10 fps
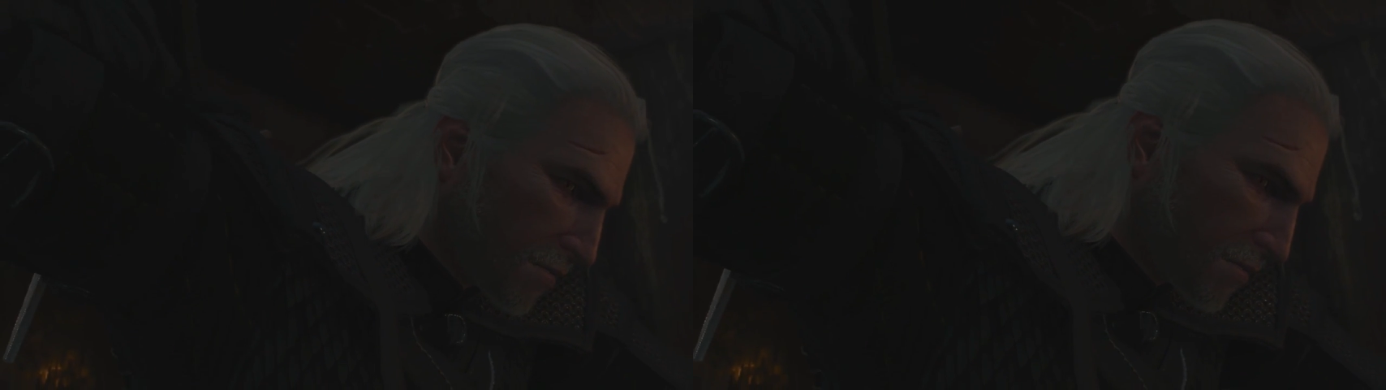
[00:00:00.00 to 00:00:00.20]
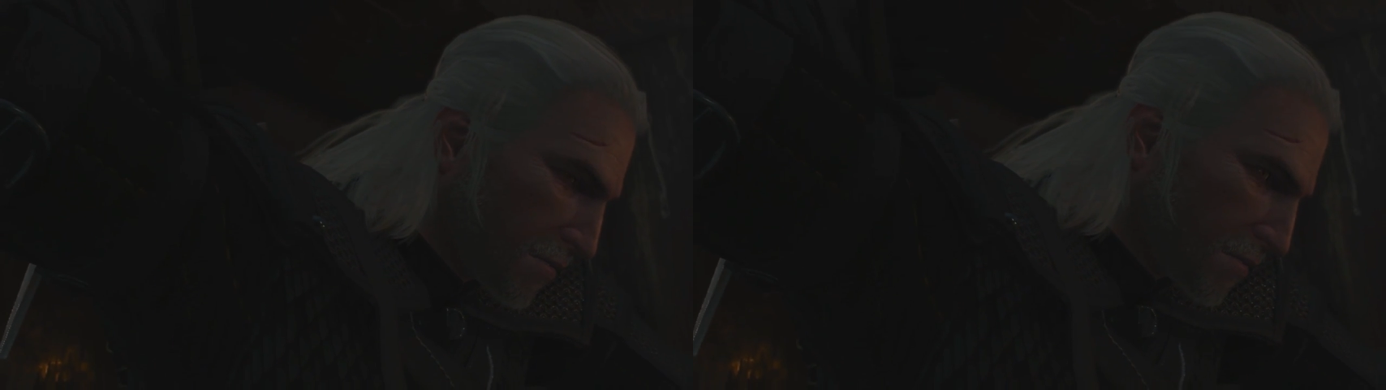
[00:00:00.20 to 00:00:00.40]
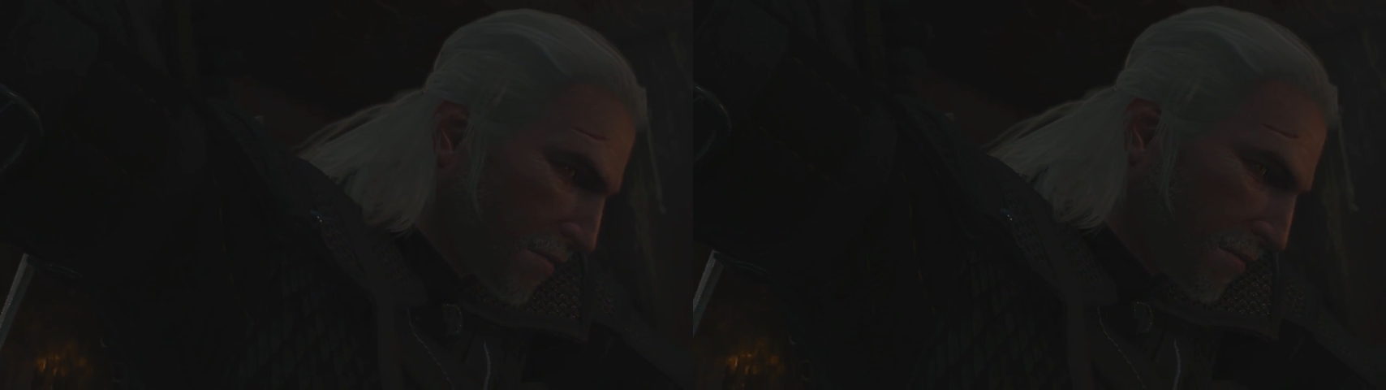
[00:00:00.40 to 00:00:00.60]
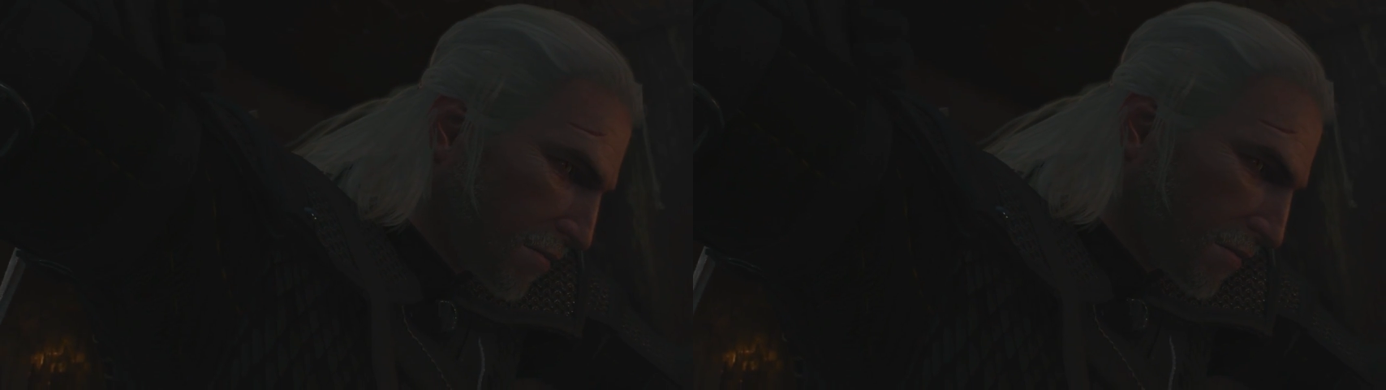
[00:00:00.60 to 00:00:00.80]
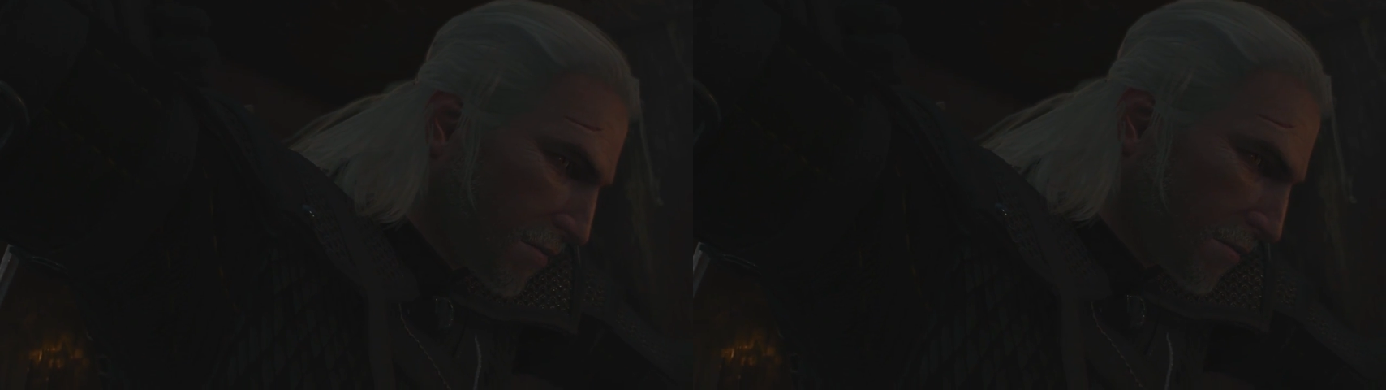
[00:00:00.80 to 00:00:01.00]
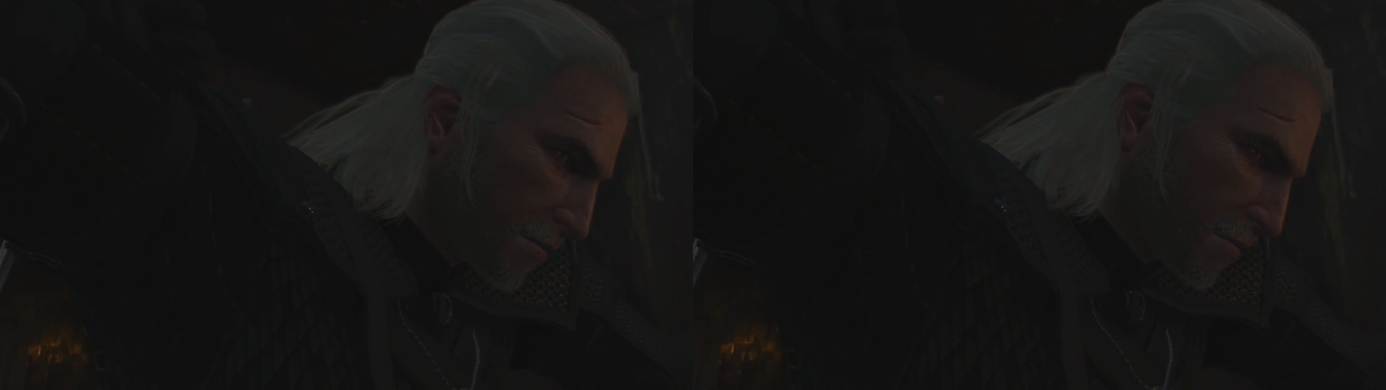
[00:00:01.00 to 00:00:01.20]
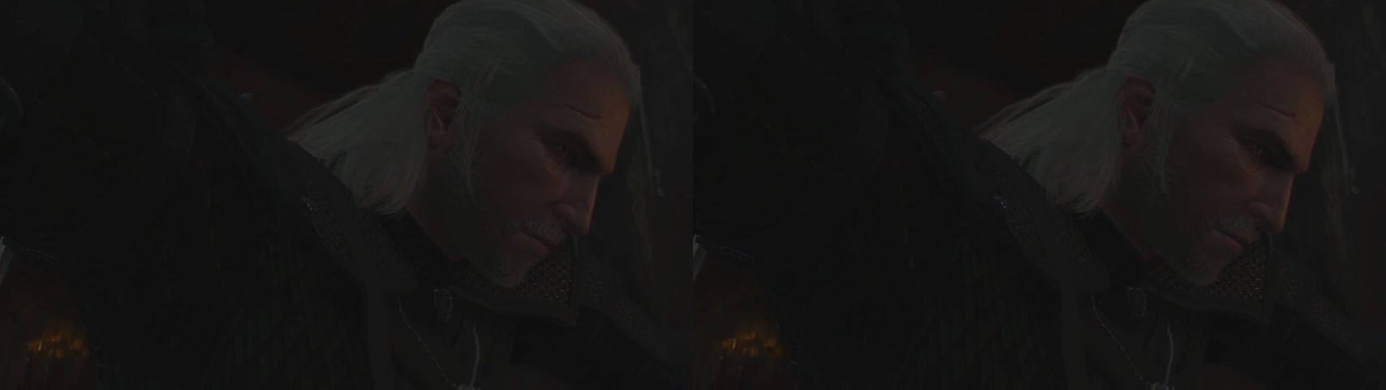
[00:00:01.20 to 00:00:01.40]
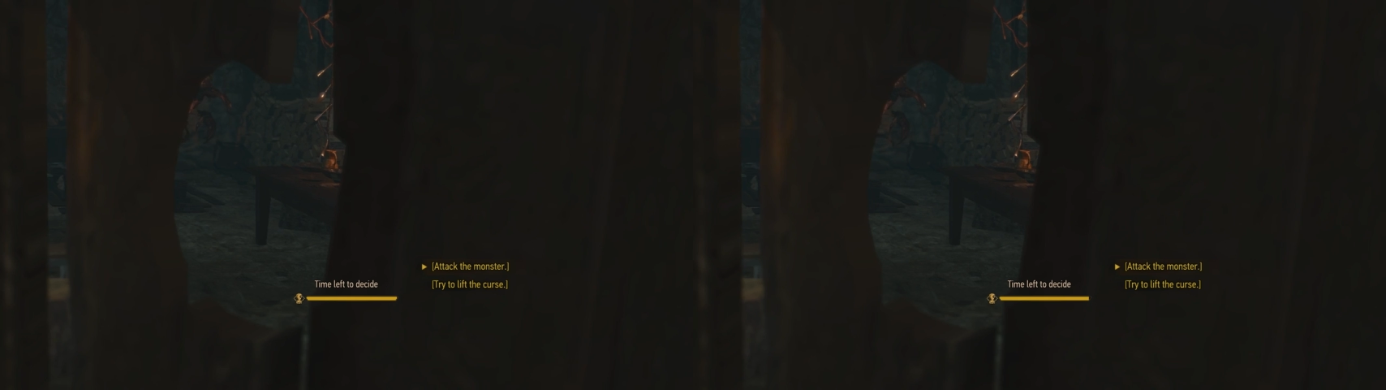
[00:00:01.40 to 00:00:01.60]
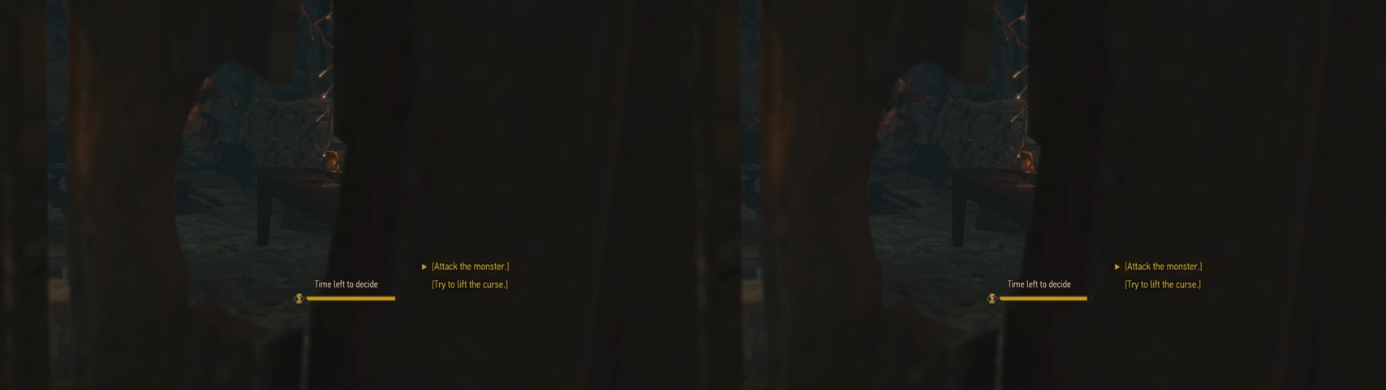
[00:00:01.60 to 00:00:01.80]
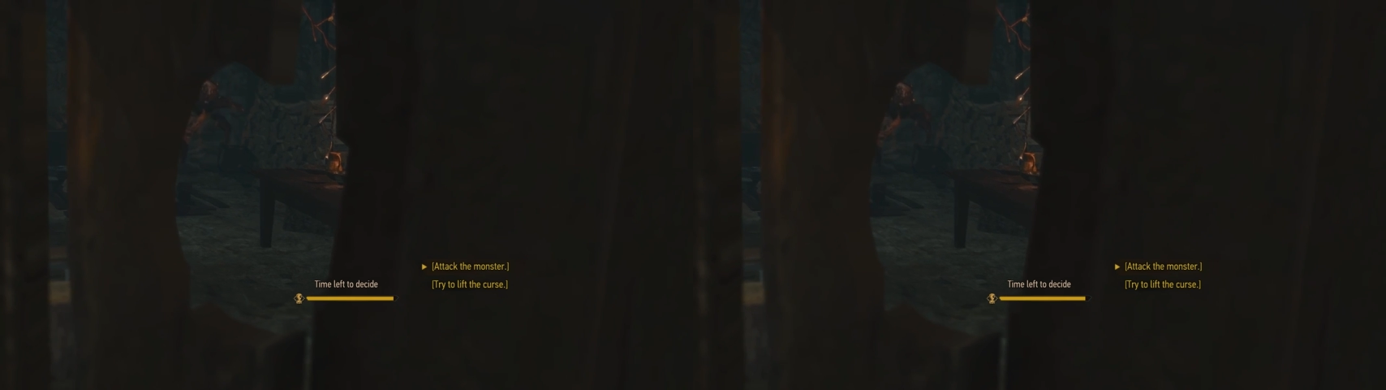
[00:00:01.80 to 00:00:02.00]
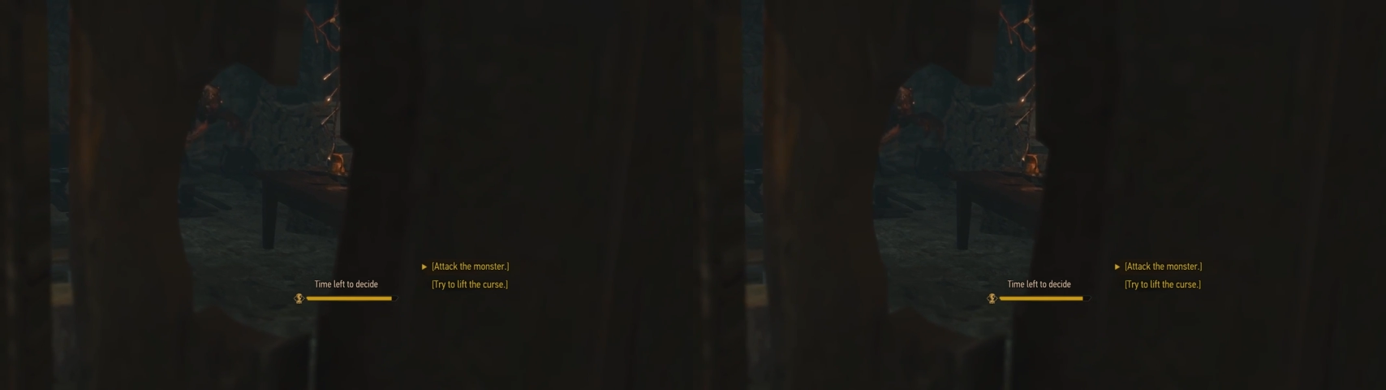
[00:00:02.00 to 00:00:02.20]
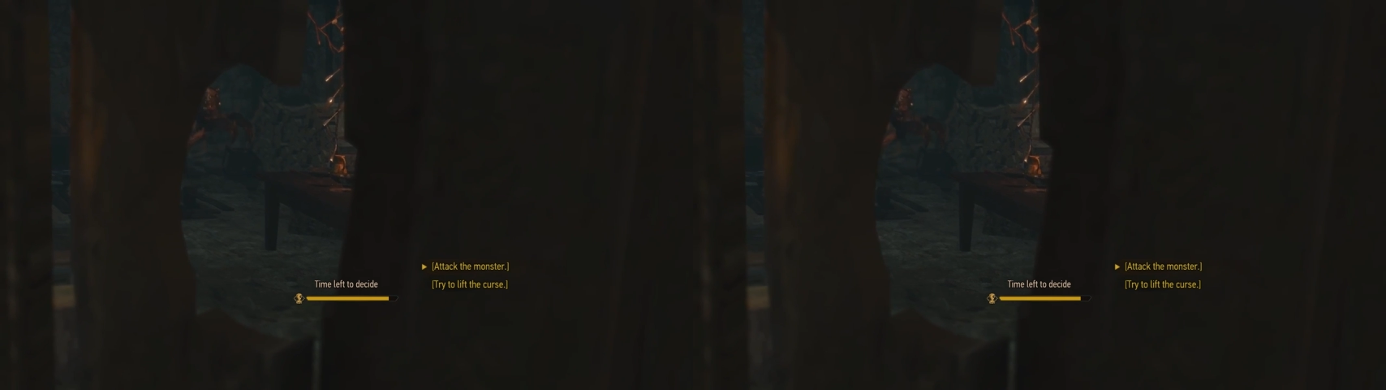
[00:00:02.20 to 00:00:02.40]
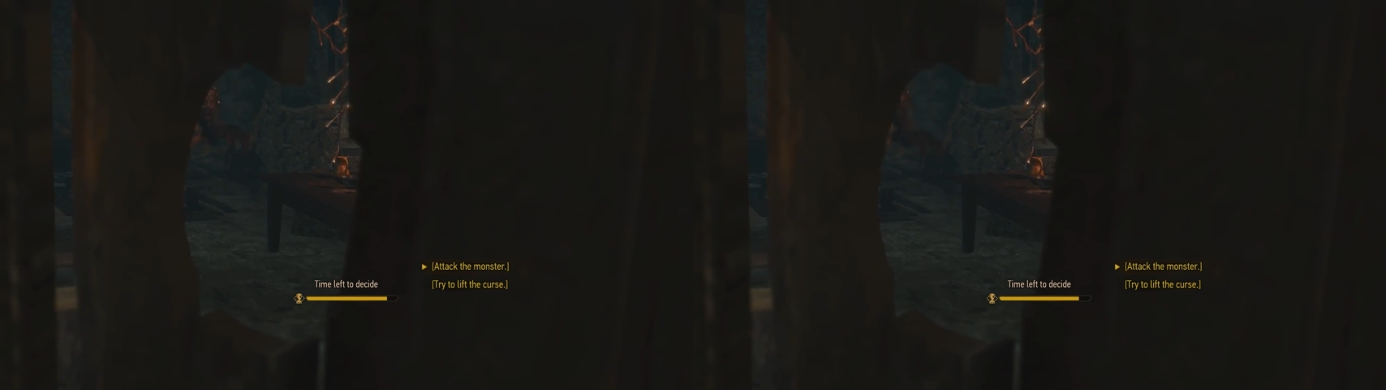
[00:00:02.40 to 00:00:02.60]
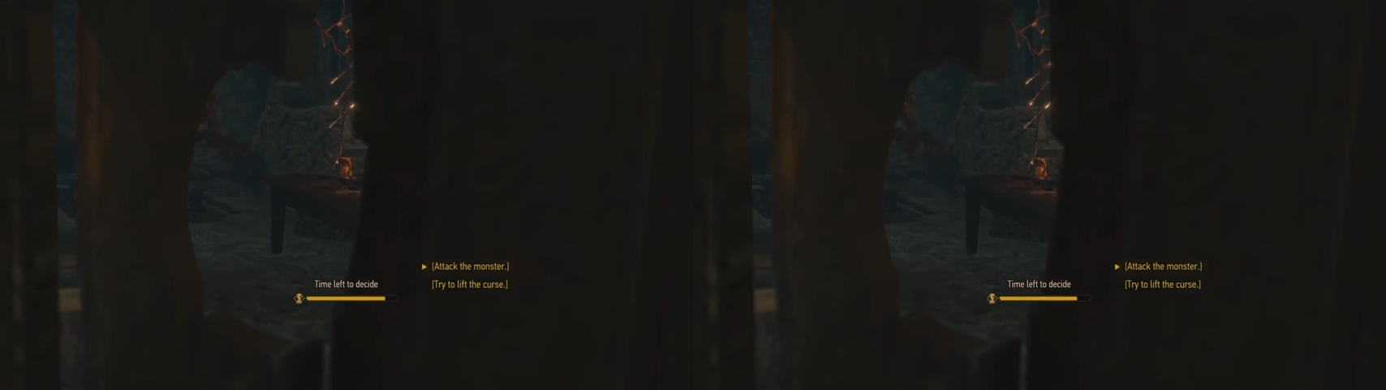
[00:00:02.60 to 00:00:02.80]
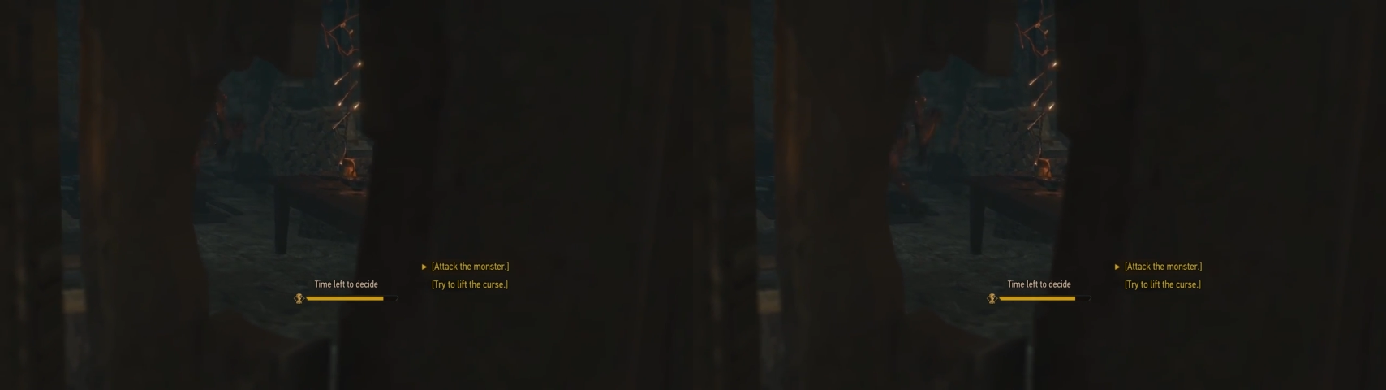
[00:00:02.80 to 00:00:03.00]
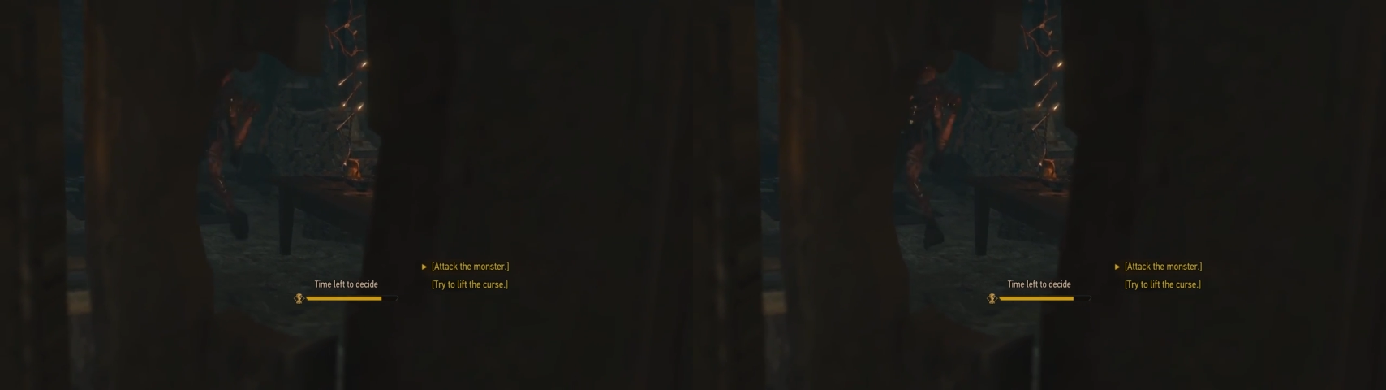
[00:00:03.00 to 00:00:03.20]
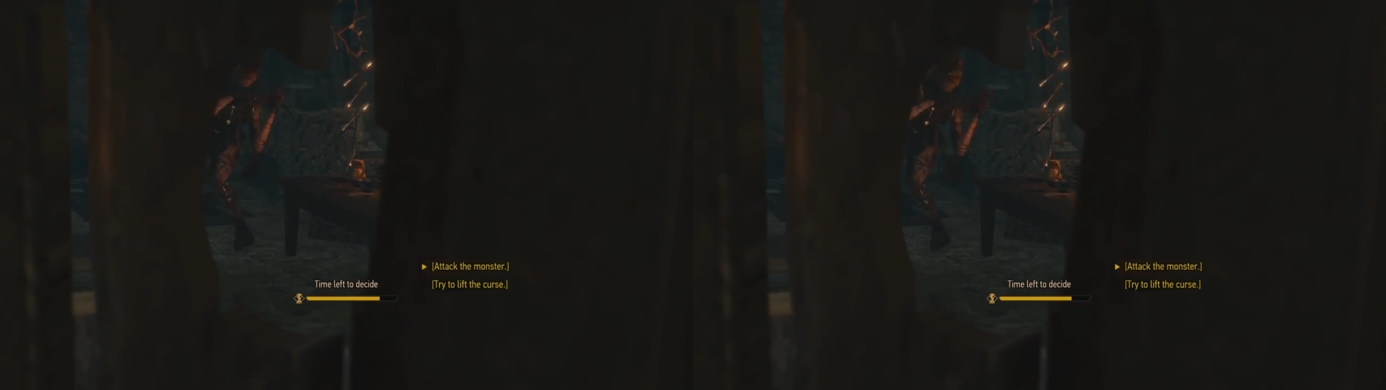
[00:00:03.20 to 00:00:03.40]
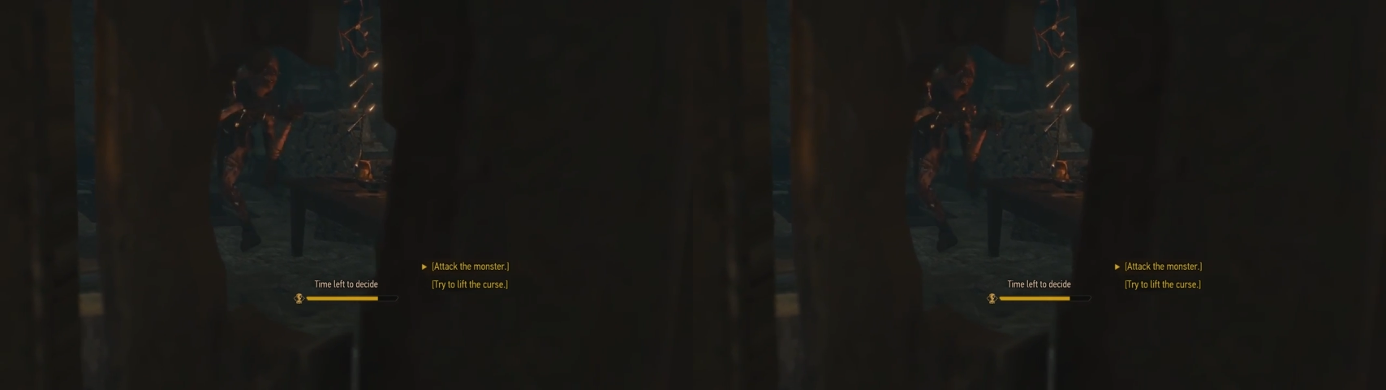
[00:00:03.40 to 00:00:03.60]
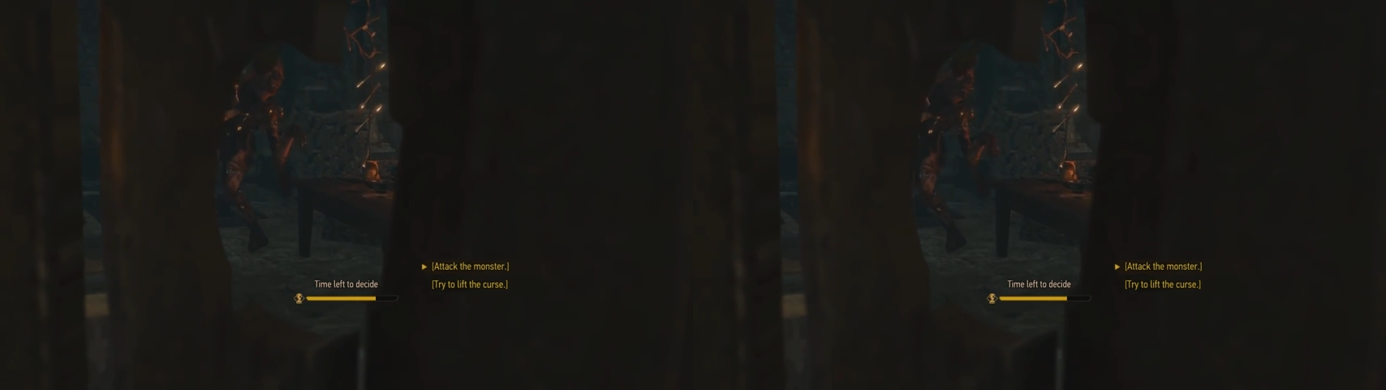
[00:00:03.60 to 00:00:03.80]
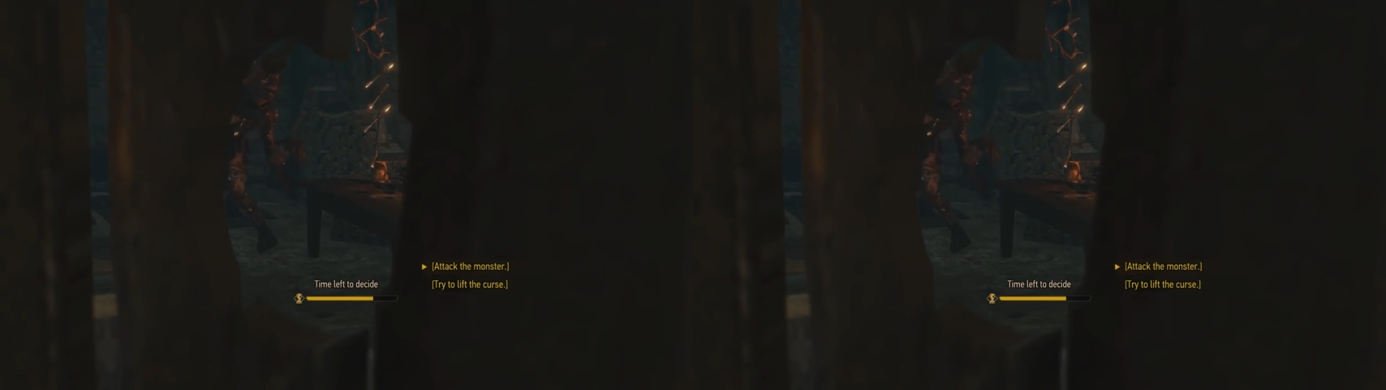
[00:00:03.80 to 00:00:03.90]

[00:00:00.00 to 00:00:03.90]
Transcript: (no speaker visible)